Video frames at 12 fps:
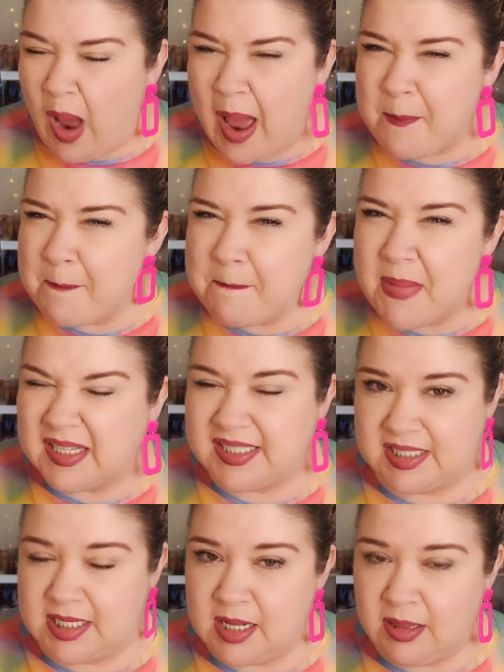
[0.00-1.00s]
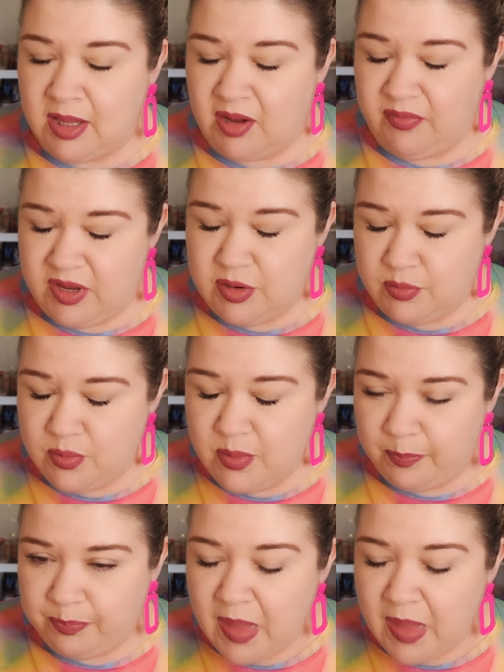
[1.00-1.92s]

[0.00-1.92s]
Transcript: I must love you